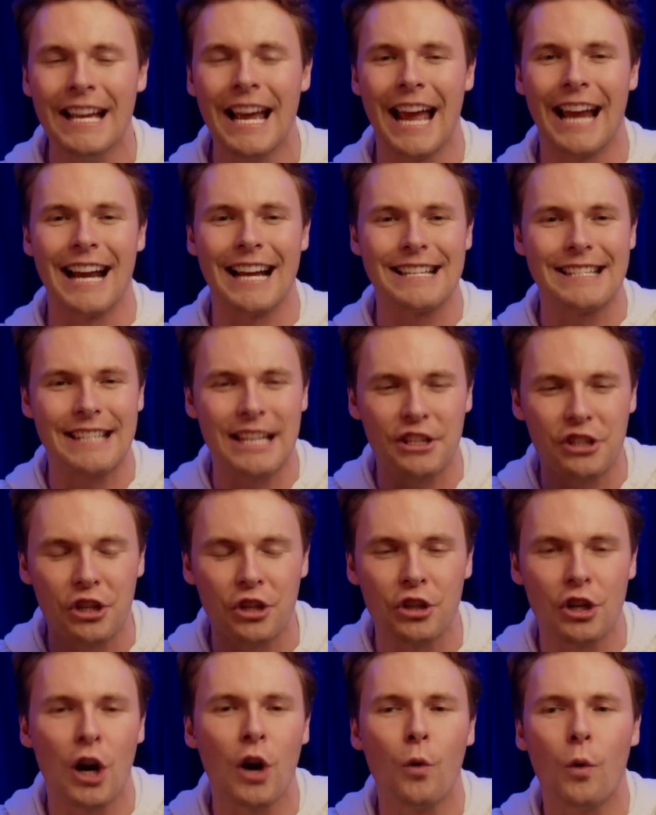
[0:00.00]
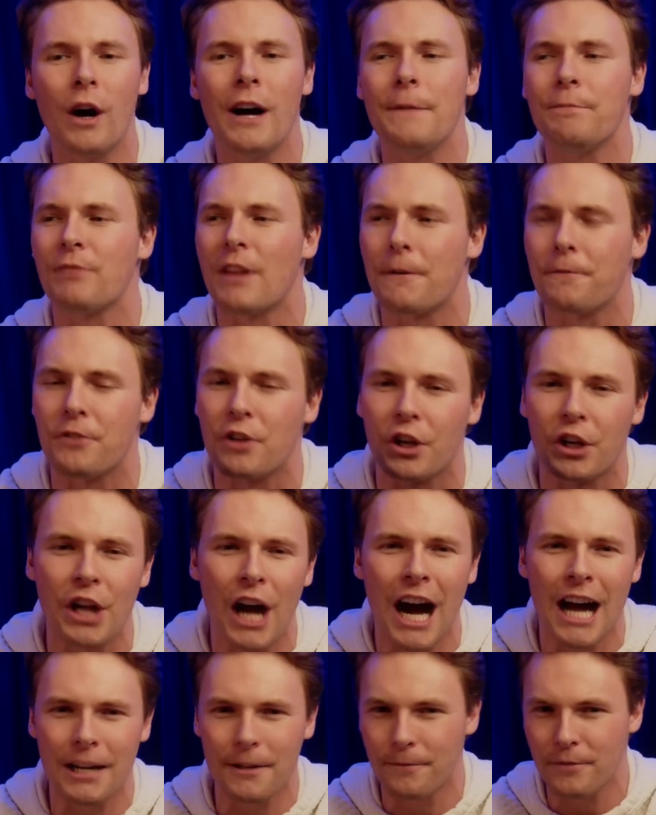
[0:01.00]
And I said, you know what? If the
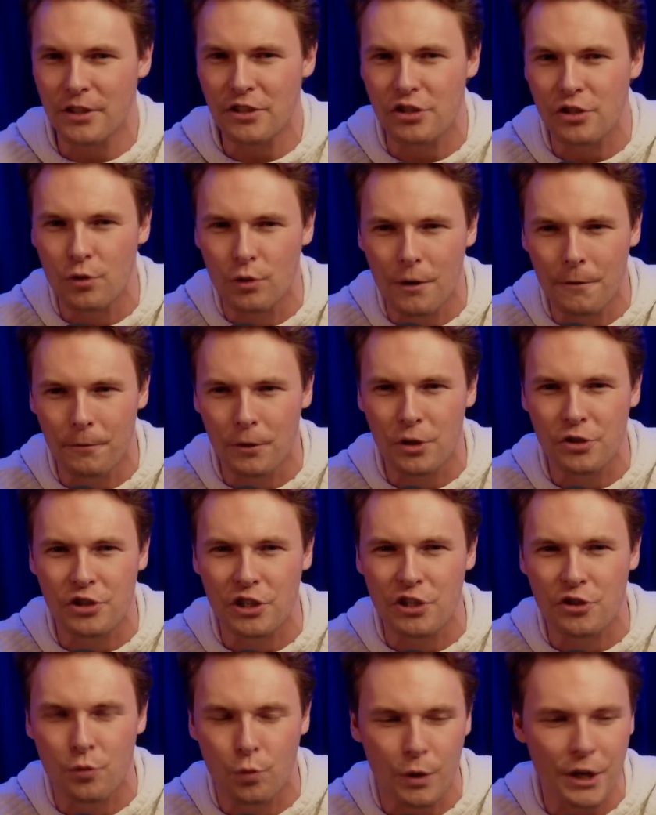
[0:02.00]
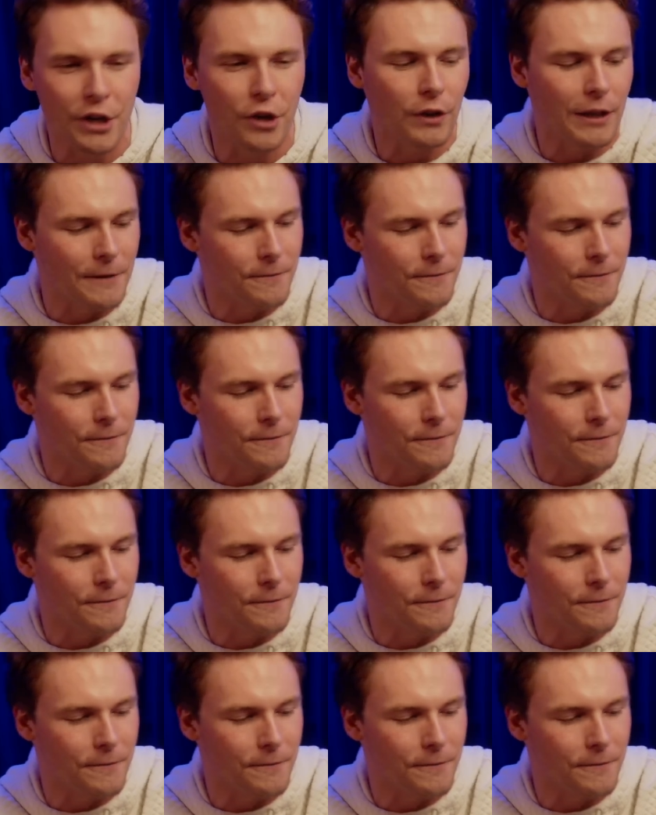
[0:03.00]
God of this universe is real,